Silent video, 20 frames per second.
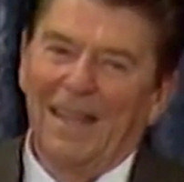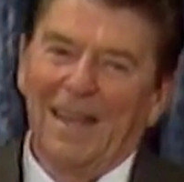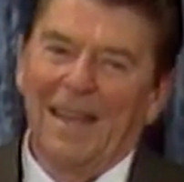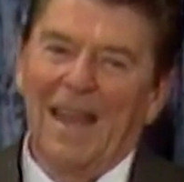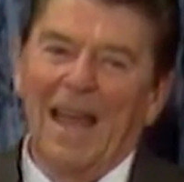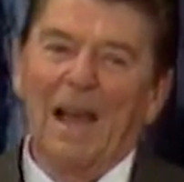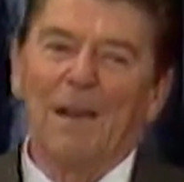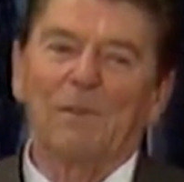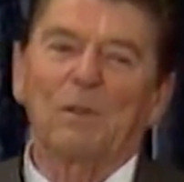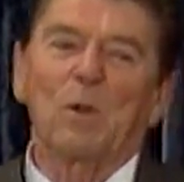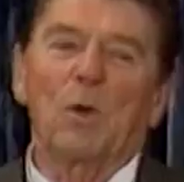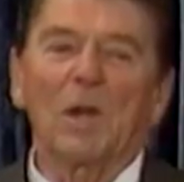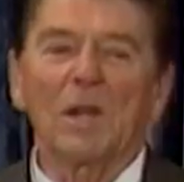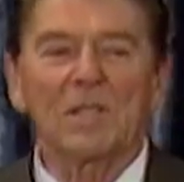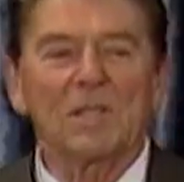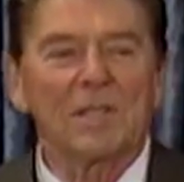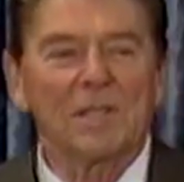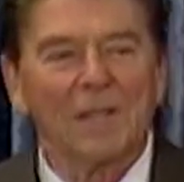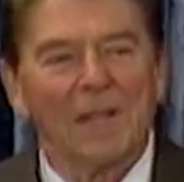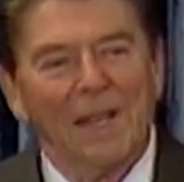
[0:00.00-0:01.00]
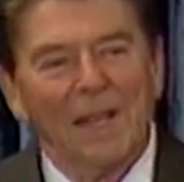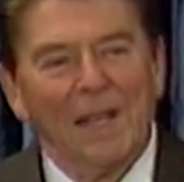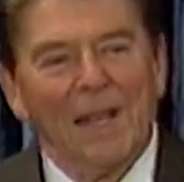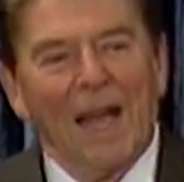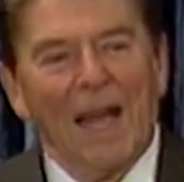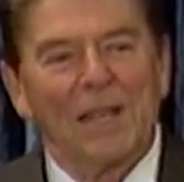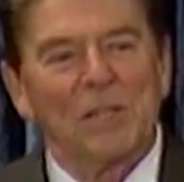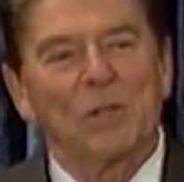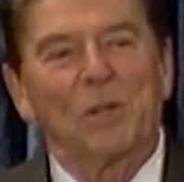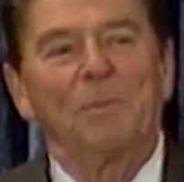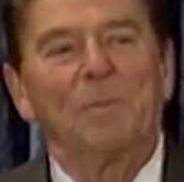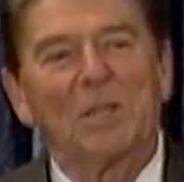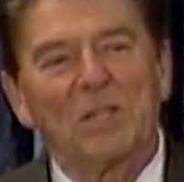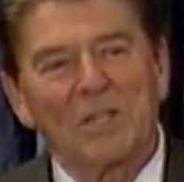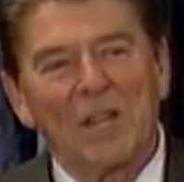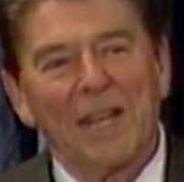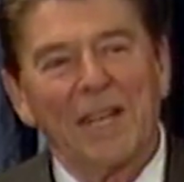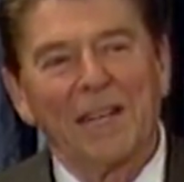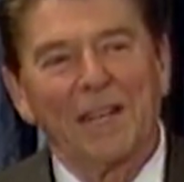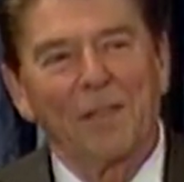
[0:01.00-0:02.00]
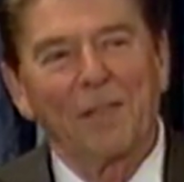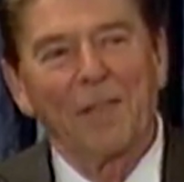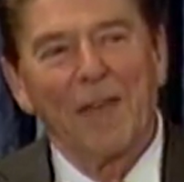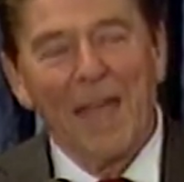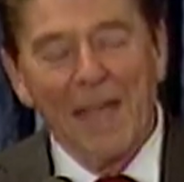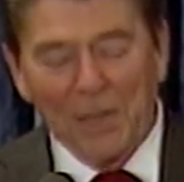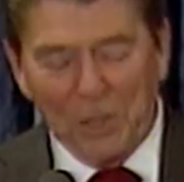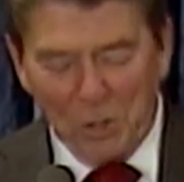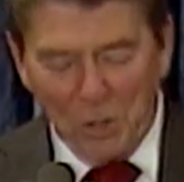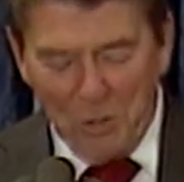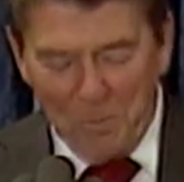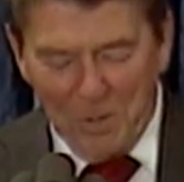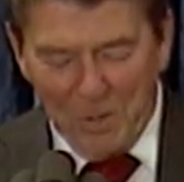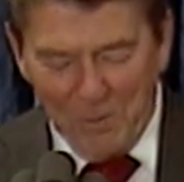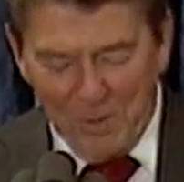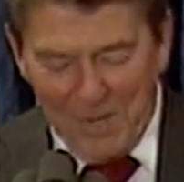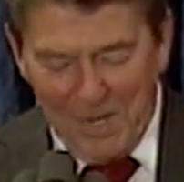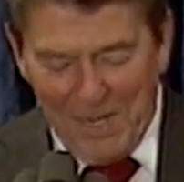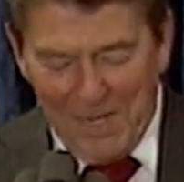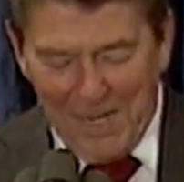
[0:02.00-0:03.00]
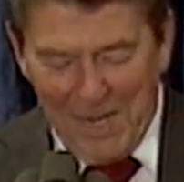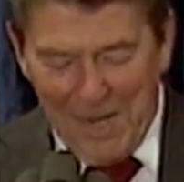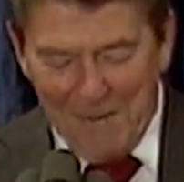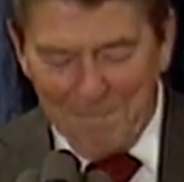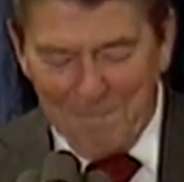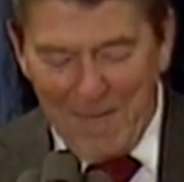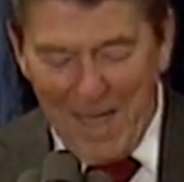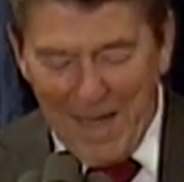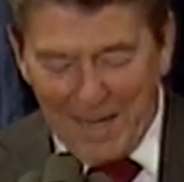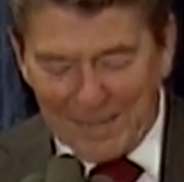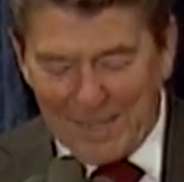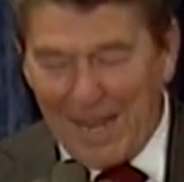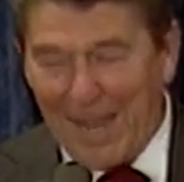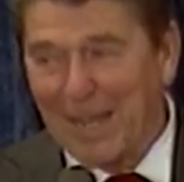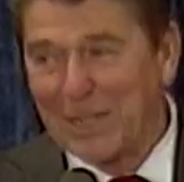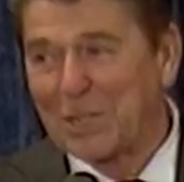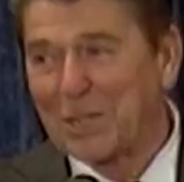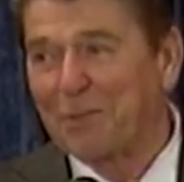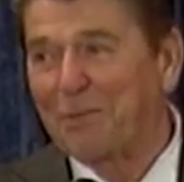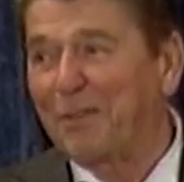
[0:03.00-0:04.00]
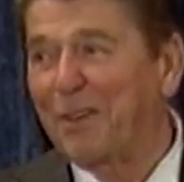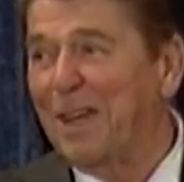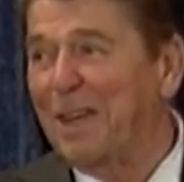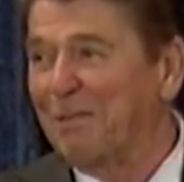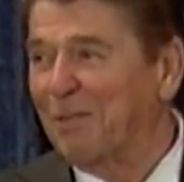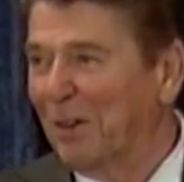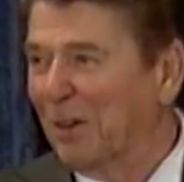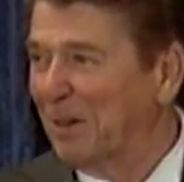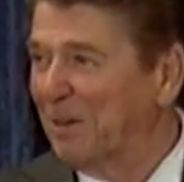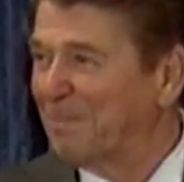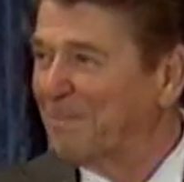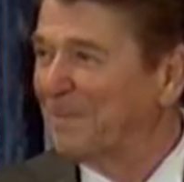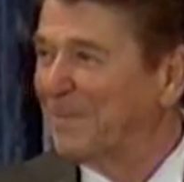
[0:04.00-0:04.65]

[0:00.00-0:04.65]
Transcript: Now, of course, I should be saying a thank you, but really I'm back to ask a favor.